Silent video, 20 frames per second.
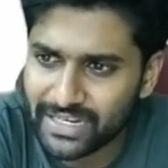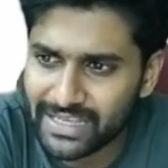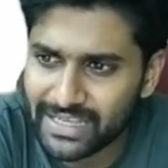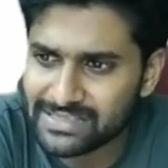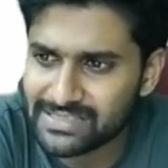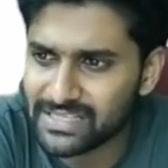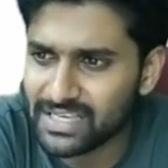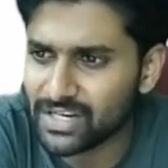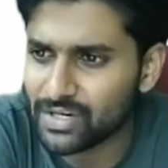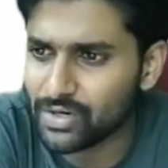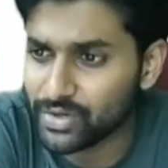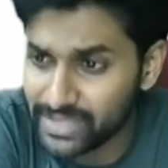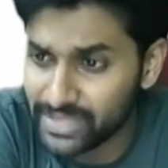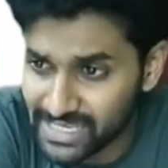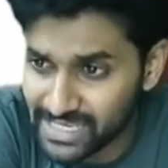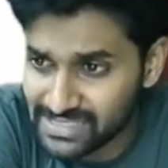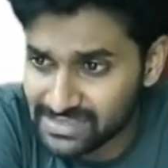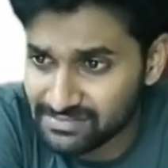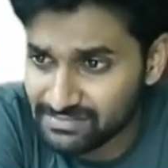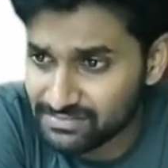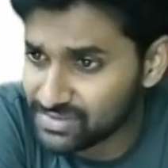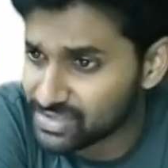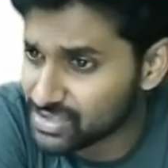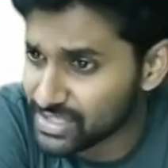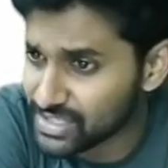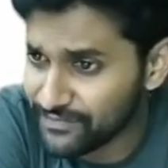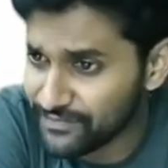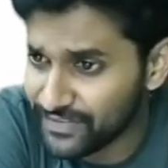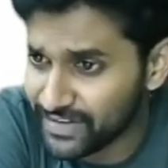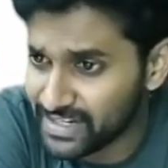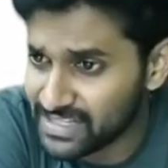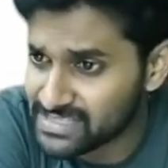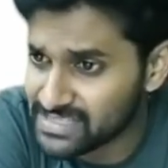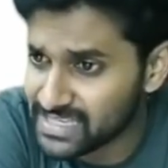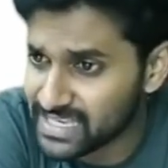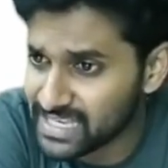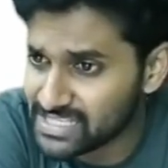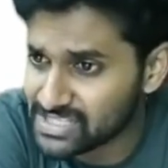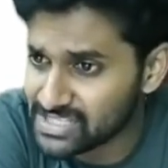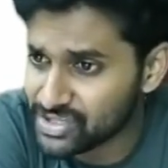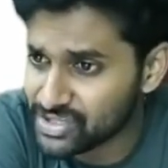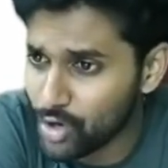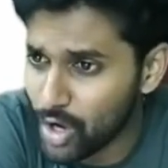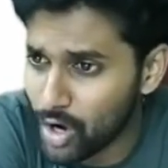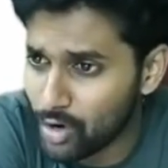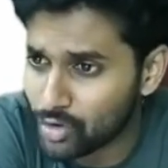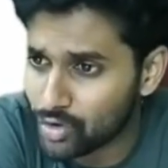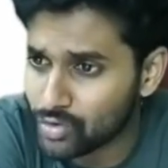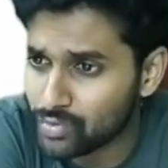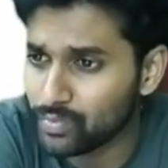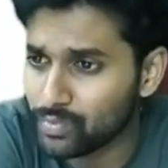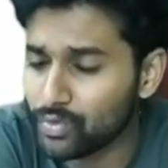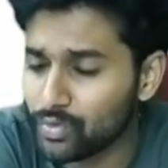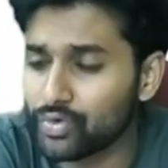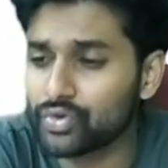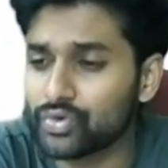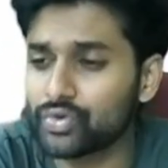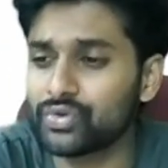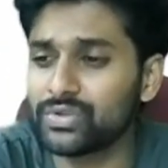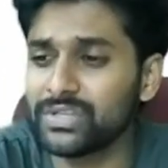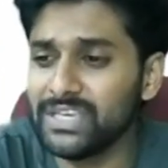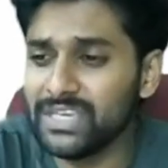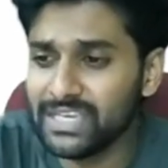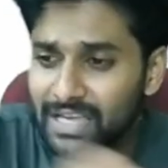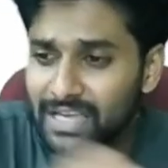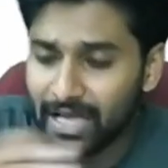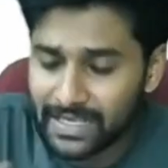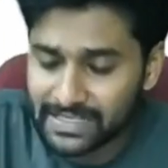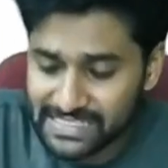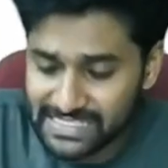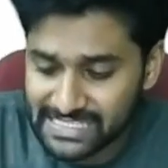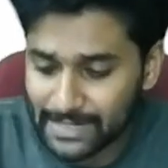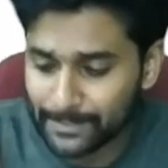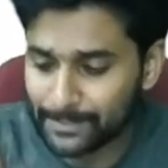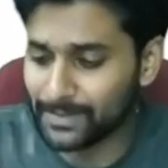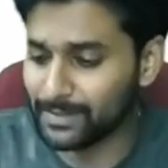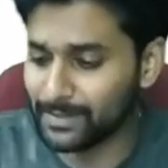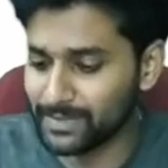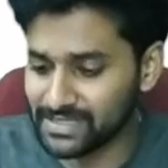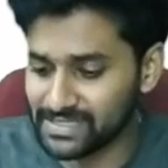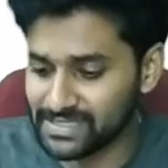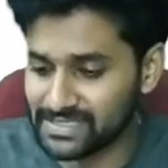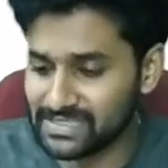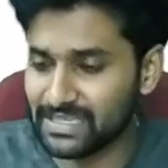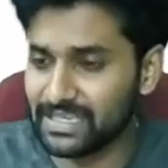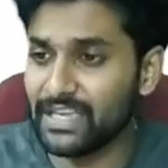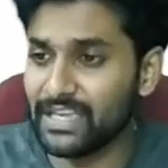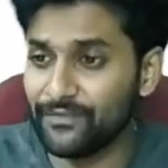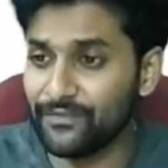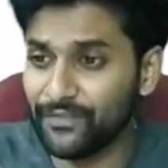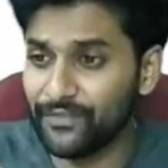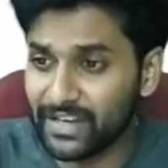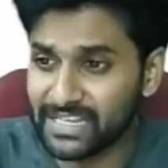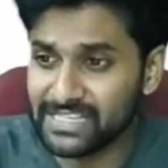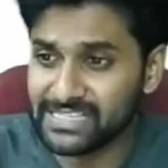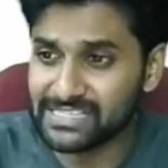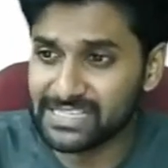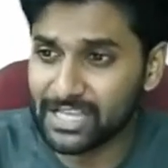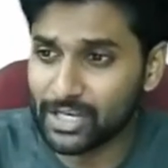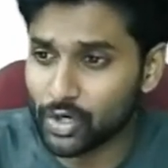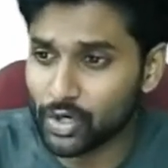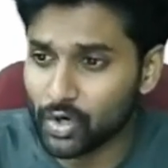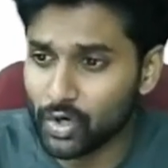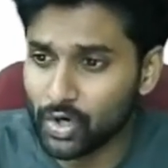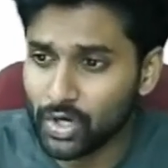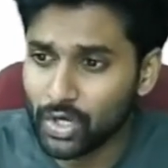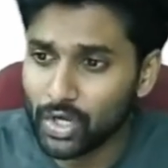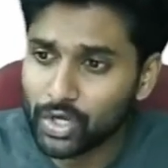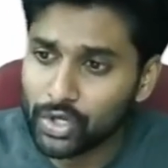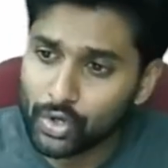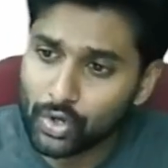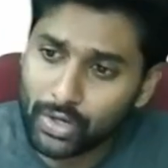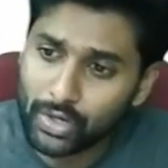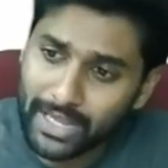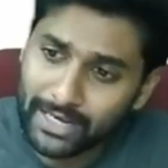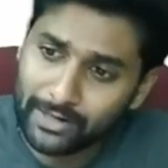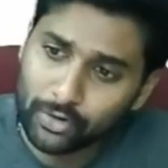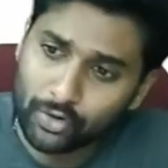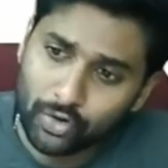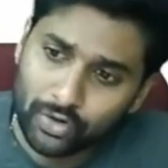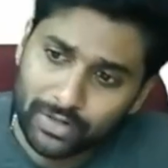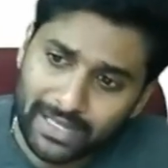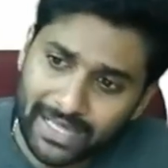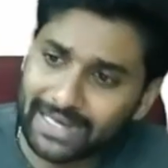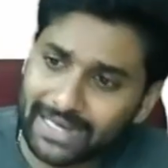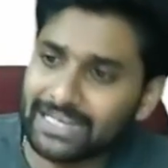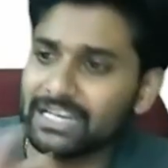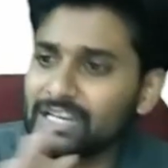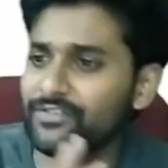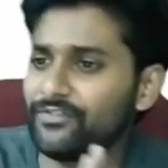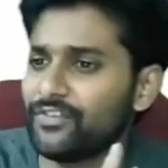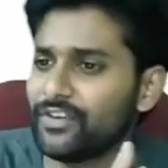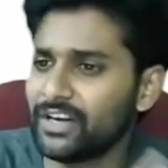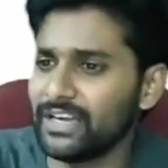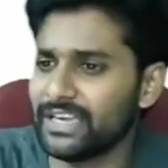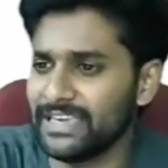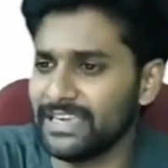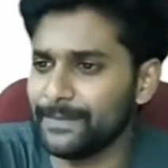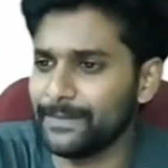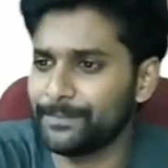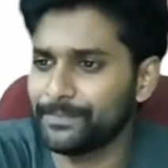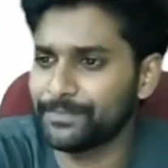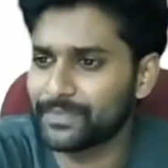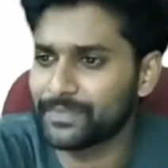Yes or no? Yes. So if it is a yes, you have to move to the step number C. If it is a no, you can go directly for E.